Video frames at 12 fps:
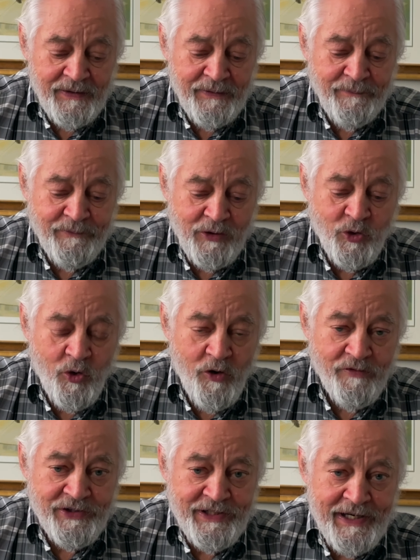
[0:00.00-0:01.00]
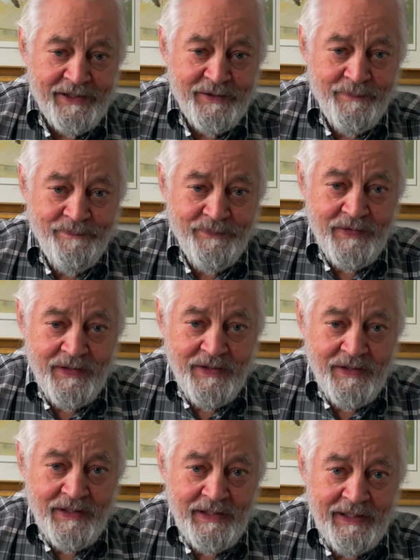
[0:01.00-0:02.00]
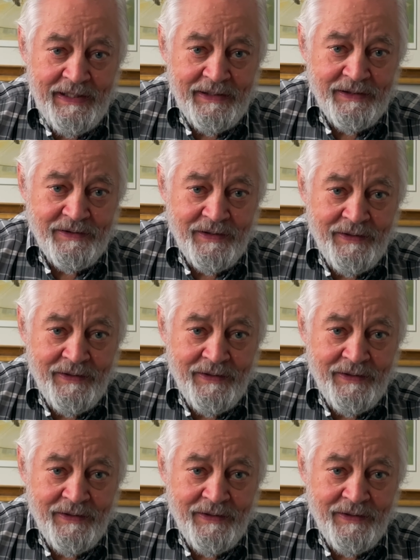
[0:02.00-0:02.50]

We'll go over that, and